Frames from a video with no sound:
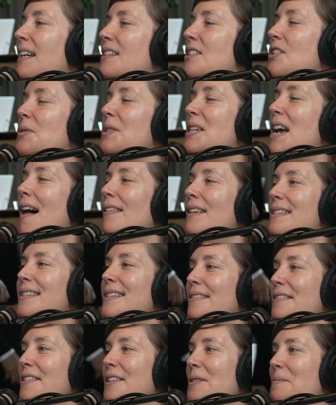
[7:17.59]
And so tell us
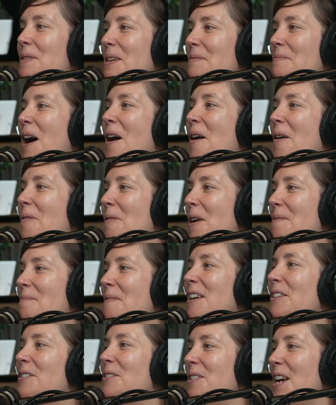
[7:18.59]
a little bit about what
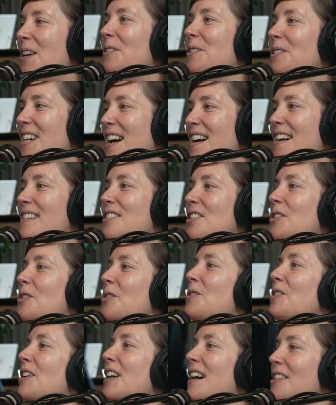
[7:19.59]
Mycocyle does and
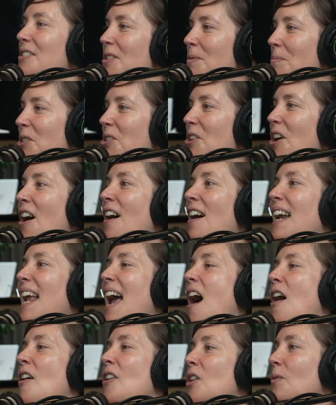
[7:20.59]
who your customers are and
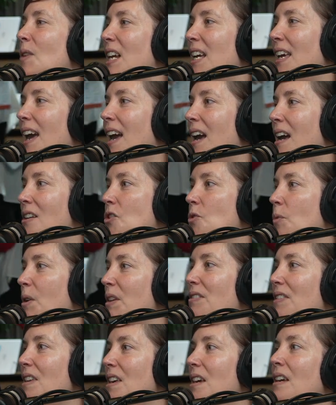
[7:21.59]
how you engage
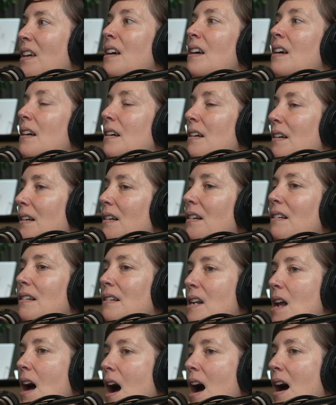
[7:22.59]
with the
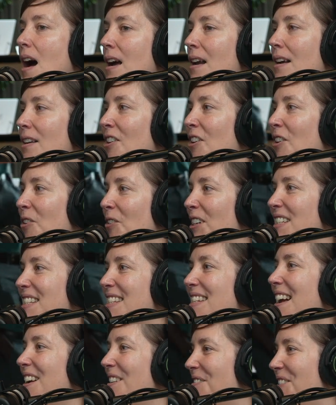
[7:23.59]
non-green
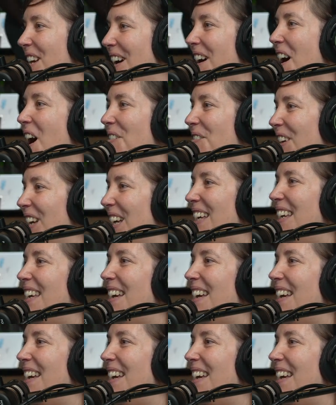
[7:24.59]
side of the economy.